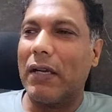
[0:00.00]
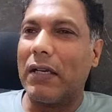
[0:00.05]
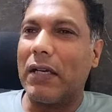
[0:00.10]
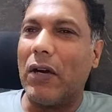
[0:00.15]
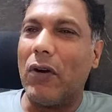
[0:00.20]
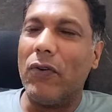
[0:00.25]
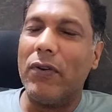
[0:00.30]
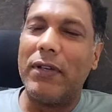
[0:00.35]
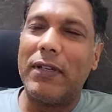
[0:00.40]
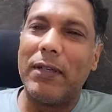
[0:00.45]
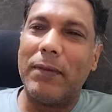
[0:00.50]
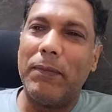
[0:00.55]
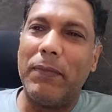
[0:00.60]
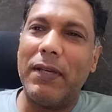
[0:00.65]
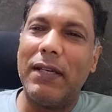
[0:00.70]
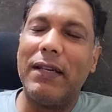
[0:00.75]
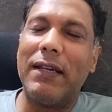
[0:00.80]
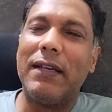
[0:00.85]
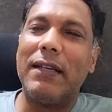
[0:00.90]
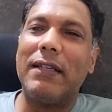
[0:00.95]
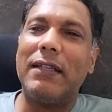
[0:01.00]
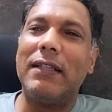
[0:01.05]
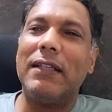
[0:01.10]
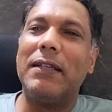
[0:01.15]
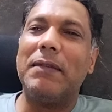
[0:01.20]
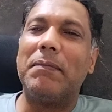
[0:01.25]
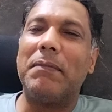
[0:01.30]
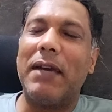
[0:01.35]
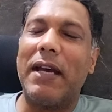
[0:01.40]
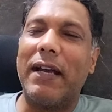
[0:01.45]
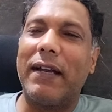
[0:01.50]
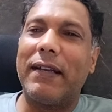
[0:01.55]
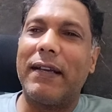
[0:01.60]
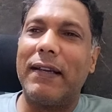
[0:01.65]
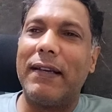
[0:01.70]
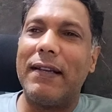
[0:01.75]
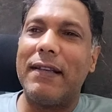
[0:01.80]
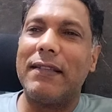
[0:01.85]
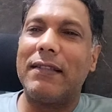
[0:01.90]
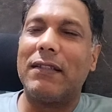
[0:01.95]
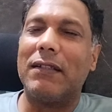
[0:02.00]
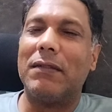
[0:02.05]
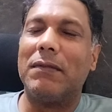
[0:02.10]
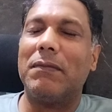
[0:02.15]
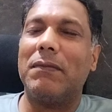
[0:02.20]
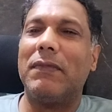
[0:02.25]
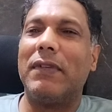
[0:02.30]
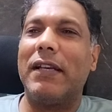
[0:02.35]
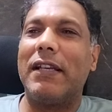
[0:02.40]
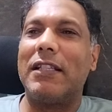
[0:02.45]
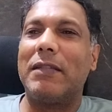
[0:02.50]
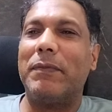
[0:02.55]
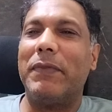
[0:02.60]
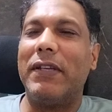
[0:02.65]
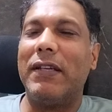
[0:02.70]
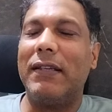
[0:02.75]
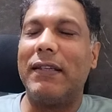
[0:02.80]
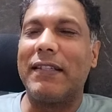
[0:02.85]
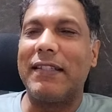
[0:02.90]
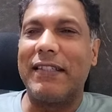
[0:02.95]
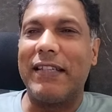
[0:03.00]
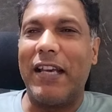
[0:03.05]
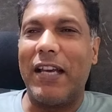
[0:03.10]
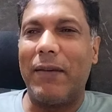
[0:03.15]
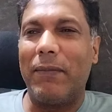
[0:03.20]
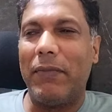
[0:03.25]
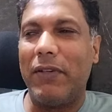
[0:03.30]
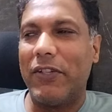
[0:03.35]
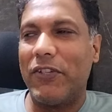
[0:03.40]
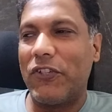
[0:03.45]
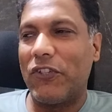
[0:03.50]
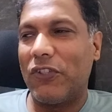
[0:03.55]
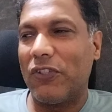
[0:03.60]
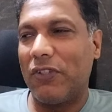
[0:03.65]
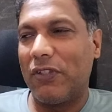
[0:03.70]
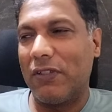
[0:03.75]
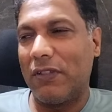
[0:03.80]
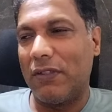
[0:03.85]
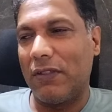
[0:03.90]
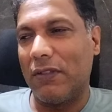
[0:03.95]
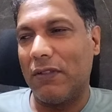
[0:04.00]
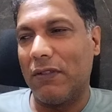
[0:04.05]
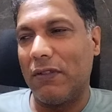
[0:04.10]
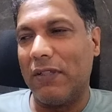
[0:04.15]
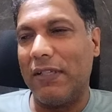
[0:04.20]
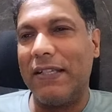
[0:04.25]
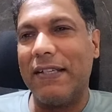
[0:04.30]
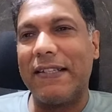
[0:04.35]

accountability mechanism has been established uh,